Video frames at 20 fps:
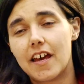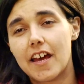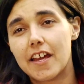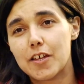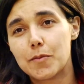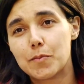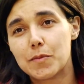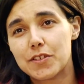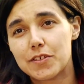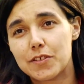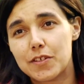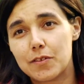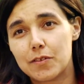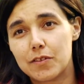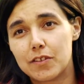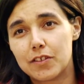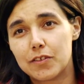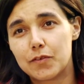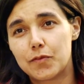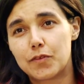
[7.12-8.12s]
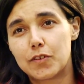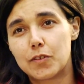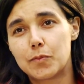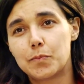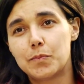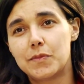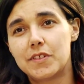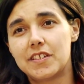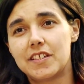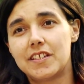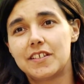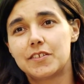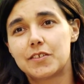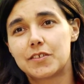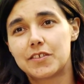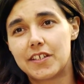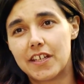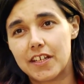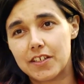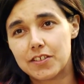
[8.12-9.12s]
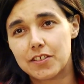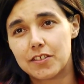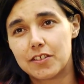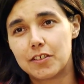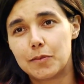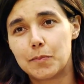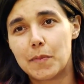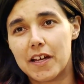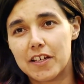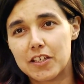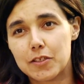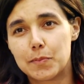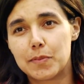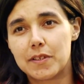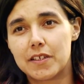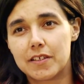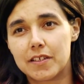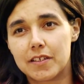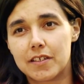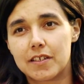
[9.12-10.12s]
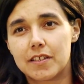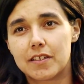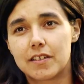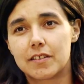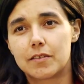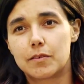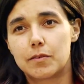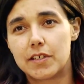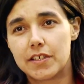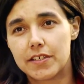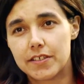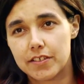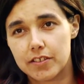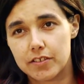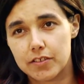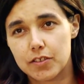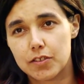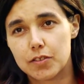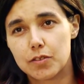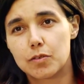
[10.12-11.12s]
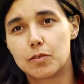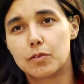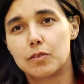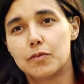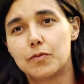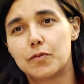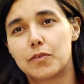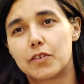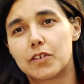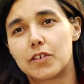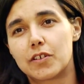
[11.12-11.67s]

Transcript: I am a student from the International Max Planck Research School for